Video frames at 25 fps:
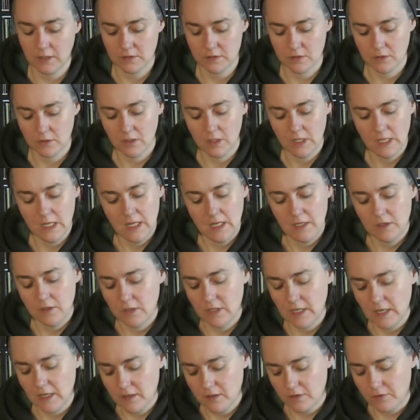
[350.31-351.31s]
So you
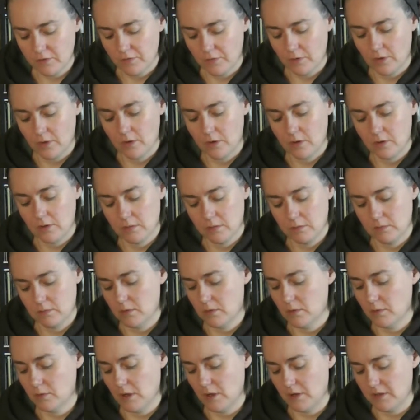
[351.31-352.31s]
get it for
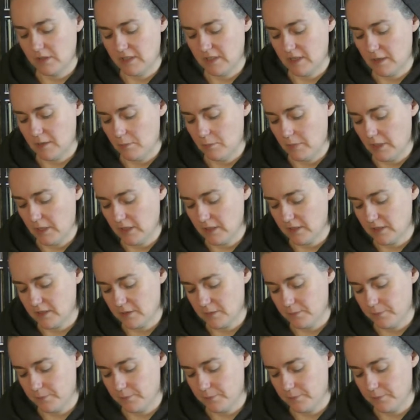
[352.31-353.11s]
around $10.